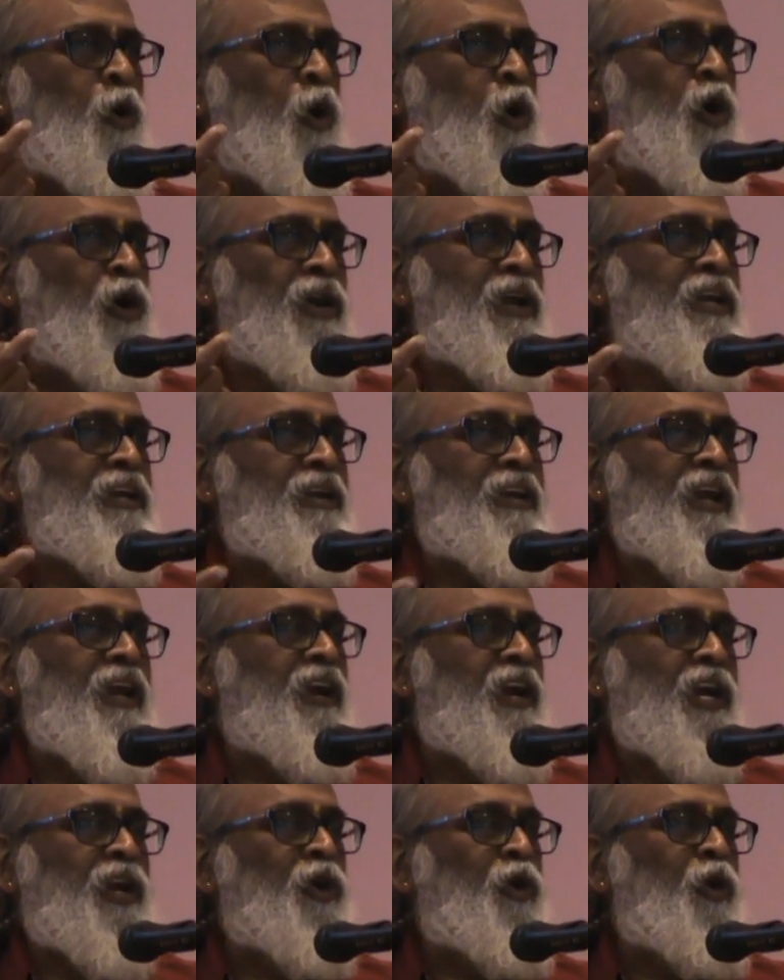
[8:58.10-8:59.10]
old, it
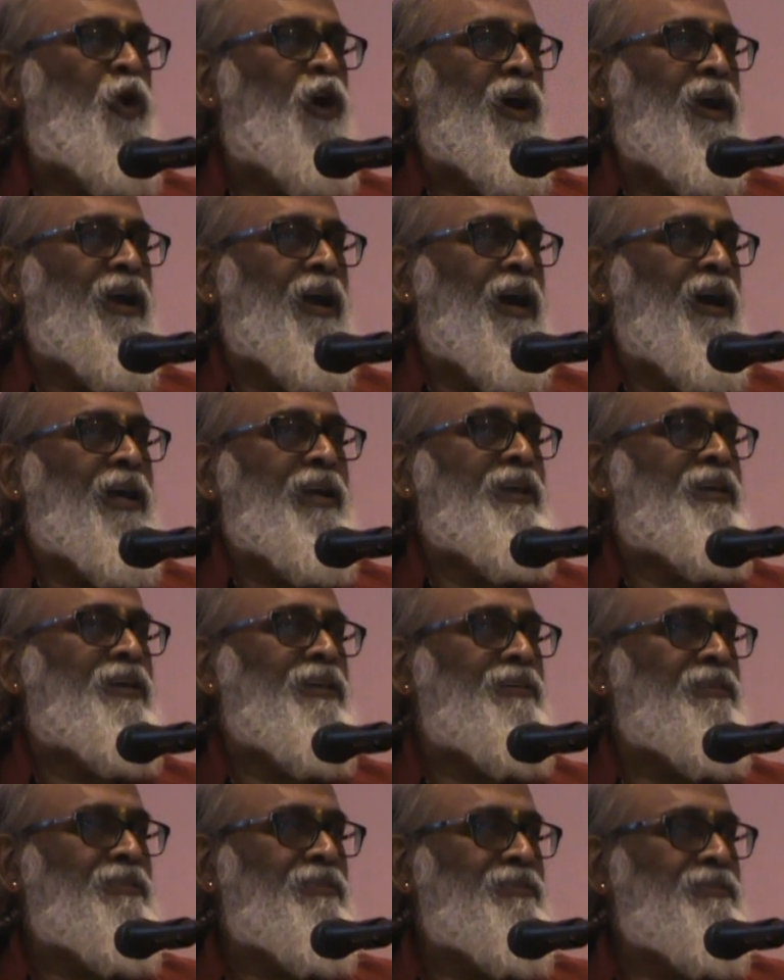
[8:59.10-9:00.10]
cannot go and hunt.
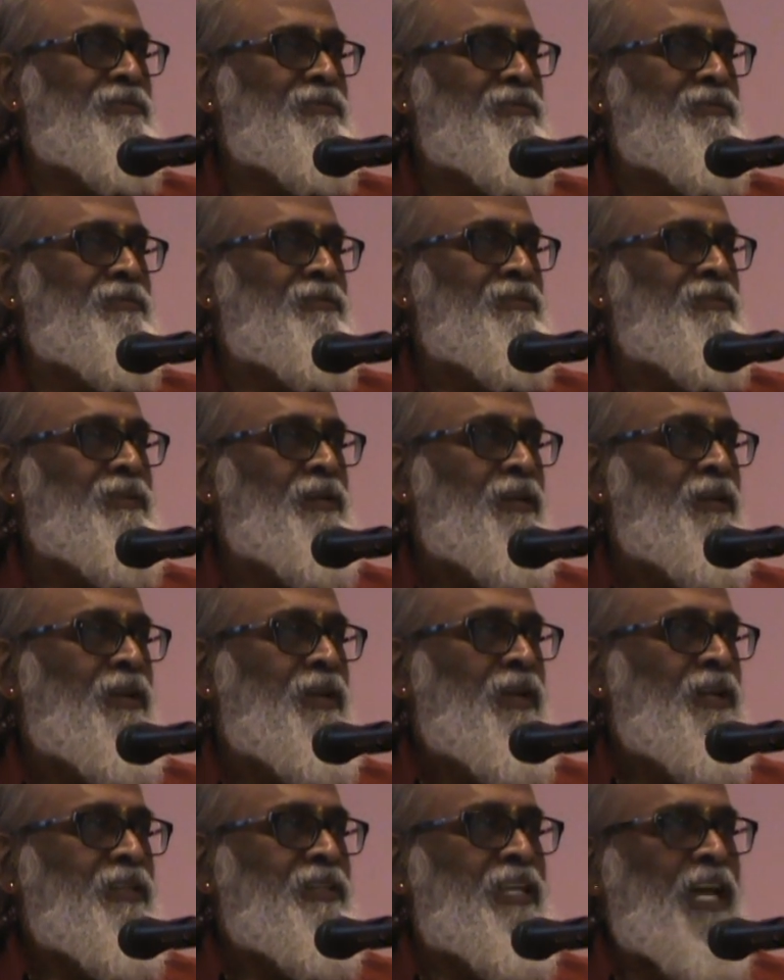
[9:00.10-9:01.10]

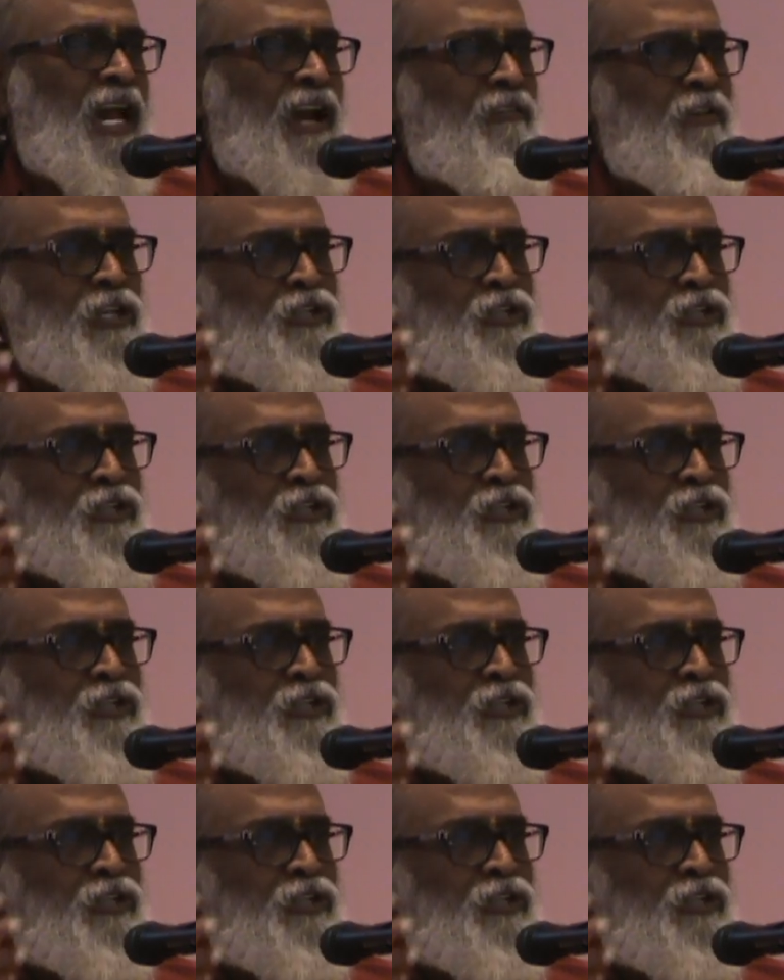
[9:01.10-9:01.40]
There